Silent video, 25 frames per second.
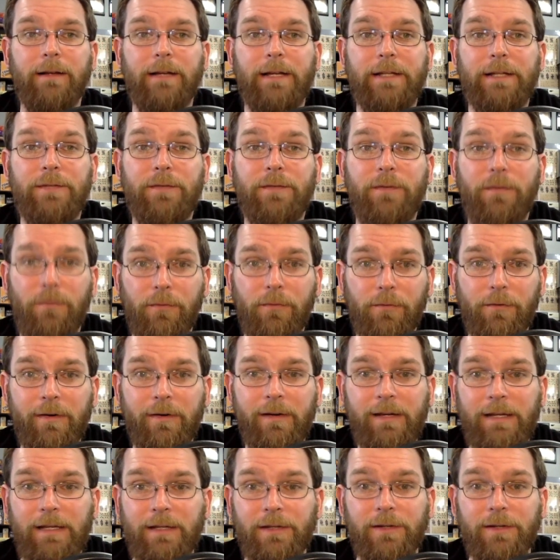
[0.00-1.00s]
It's
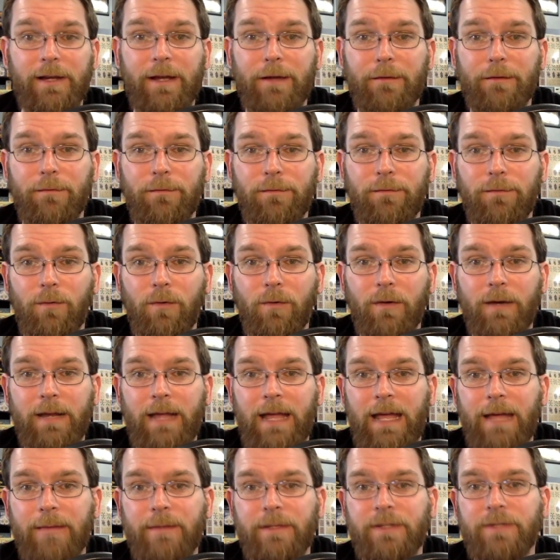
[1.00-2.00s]
free. You're getting 4
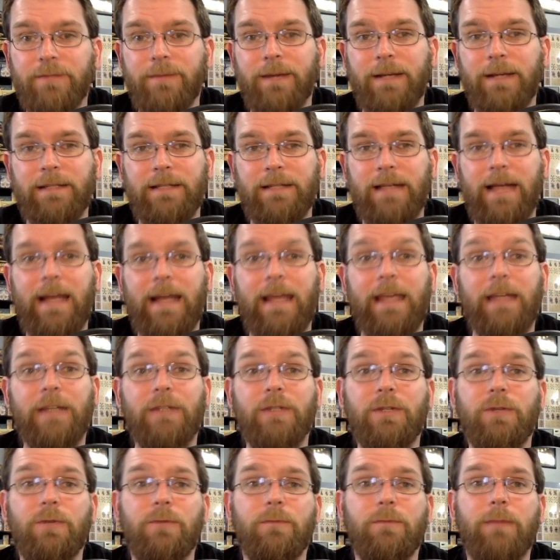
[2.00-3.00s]
damage by sacking
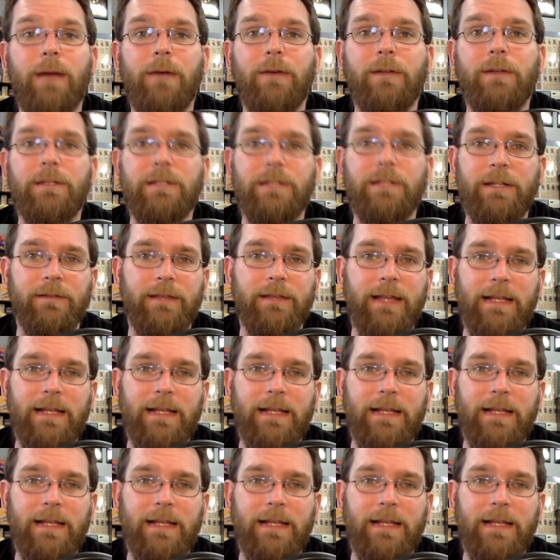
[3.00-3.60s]
2 mountains here.